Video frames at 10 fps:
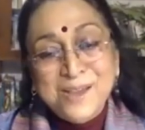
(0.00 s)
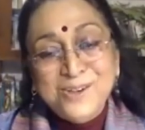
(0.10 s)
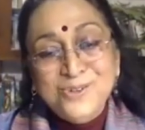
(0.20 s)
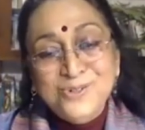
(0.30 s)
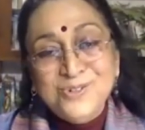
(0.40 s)

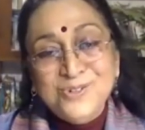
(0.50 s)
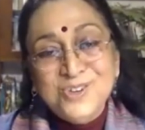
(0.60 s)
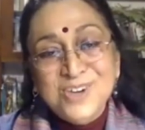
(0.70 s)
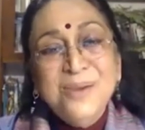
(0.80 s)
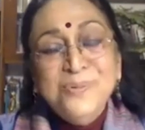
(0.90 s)
to
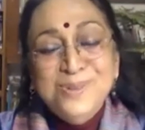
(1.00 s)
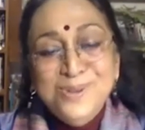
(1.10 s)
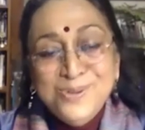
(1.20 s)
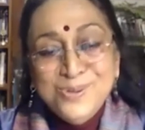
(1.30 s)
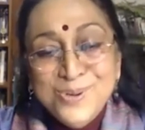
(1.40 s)
share with
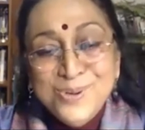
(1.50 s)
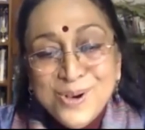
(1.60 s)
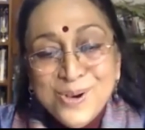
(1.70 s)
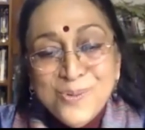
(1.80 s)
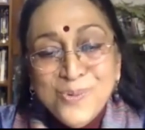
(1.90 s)
you
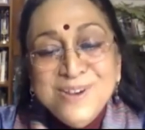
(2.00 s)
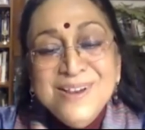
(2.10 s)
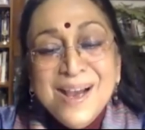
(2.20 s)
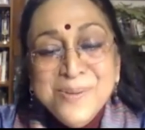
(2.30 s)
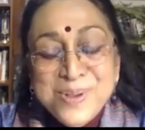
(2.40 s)
what
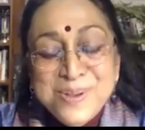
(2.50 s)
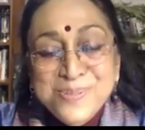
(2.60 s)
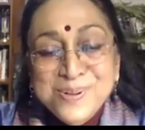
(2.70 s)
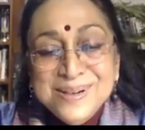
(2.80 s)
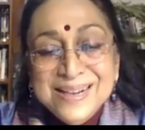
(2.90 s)
young
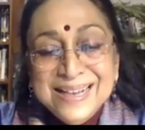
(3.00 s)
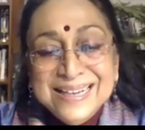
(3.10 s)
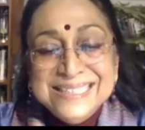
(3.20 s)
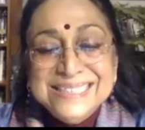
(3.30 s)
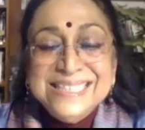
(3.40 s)
people
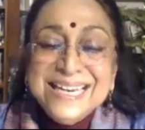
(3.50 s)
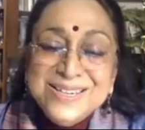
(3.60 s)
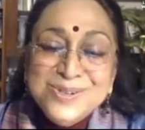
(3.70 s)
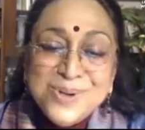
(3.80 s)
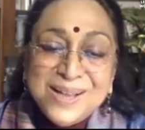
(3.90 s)

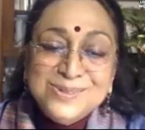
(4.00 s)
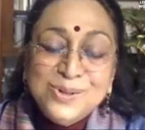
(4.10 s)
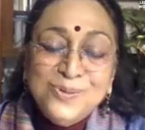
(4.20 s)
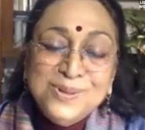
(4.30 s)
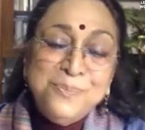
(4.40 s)
said to us
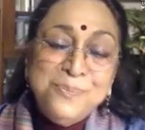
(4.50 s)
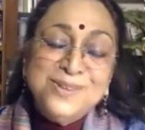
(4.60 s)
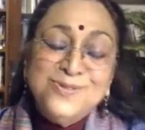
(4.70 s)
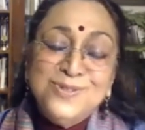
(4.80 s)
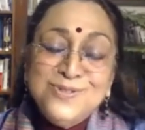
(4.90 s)
over the
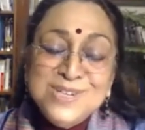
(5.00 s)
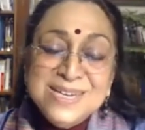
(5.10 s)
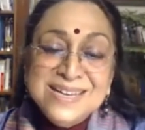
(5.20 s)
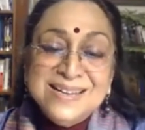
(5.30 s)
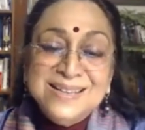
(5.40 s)
past
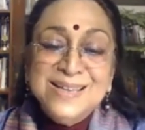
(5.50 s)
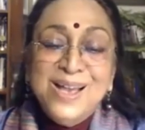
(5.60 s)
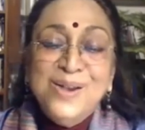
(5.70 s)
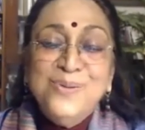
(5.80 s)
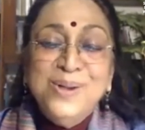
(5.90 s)
15 years
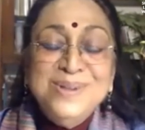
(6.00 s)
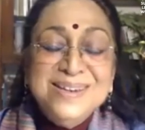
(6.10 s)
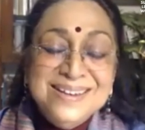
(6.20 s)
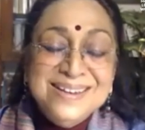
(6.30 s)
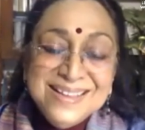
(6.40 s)
when we
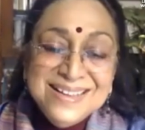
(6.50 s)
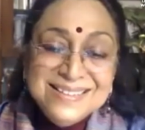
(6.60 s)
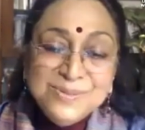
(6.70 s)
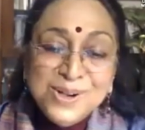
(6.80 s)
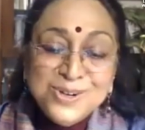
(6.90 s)
did
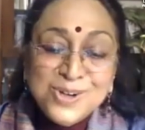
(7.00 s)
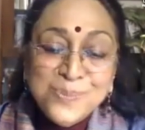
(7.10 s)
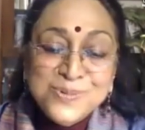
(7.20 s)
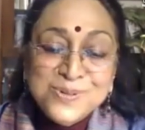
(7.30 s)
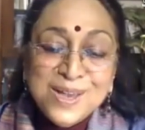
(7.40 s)
the
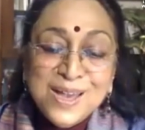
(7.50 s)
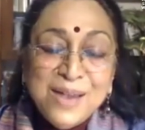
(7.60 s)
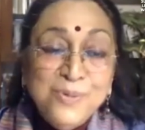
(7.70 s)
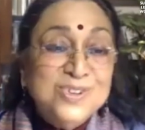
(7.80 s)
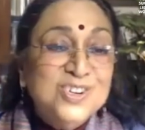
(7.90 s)
workshop,
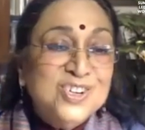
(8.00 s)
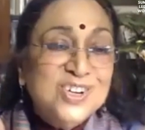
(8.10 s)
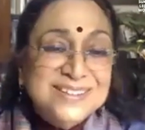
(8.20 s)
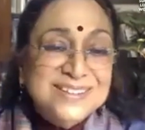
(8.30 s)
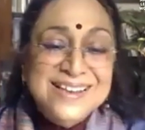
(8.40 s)
which
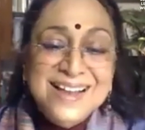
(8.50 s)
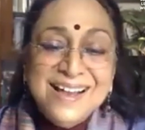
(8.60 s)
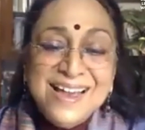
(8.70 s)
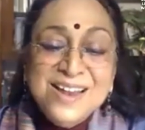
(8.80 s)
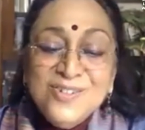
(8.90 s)

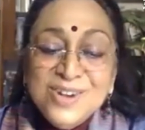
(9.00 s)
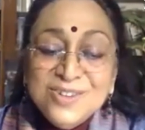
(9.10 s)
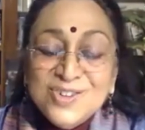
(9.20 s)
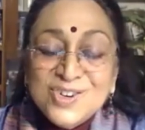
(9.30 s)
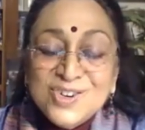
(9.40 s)
Scilla
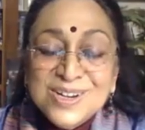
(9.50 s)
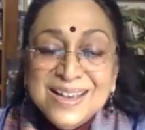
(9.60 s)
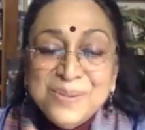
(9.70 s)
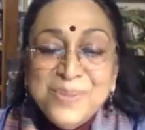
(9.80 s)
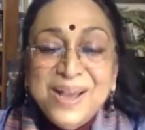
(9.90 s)
enriched
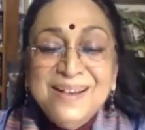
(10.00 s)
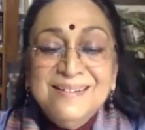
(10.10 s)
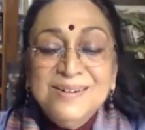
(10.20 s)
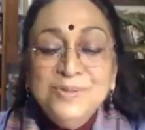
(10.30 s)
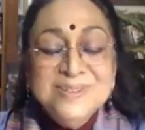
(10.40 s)

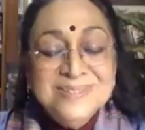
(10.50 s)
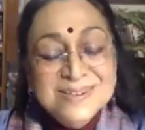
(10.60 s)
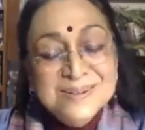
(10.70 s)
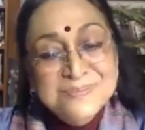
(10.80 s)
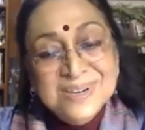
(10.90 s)
her
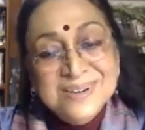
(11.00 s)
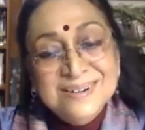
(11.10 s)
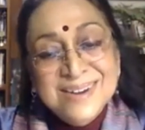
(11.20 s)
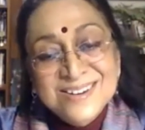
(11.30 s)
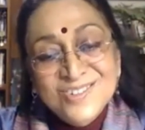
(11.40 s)
wisdom, her
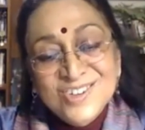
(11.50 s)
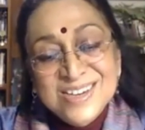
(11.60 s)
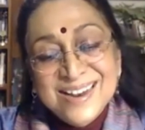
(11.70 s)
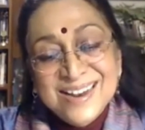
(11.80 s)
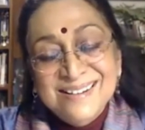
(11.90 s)

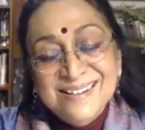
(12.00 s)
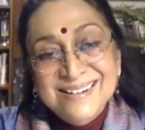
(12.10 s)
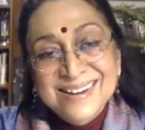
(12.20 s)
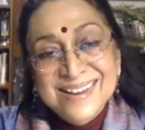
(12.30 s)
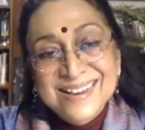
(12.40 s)
energy, and her
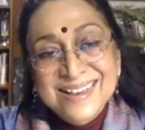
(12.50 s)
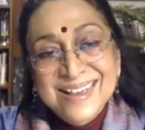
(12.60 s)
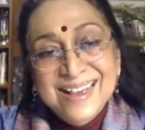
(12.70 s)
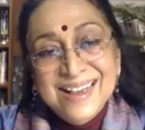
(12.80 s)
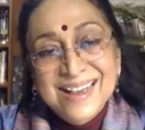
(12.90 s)
learning.
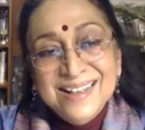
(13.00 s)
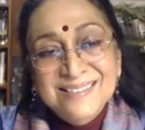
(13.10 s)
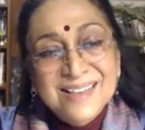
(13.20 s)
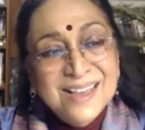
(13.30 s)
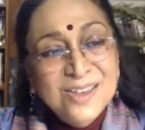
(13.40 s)
And I
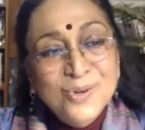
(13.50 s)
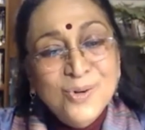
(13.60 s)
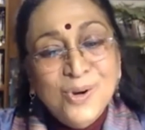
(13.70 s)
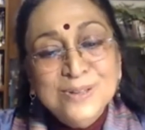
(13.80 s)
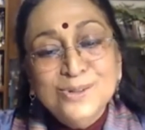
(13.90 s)
thank you
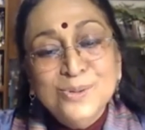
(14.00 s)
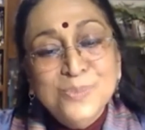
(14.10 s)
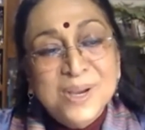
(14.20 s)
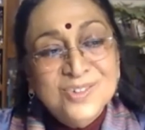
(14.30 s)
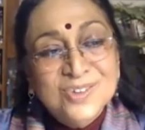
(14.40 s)
all so
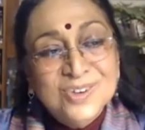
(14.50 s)
much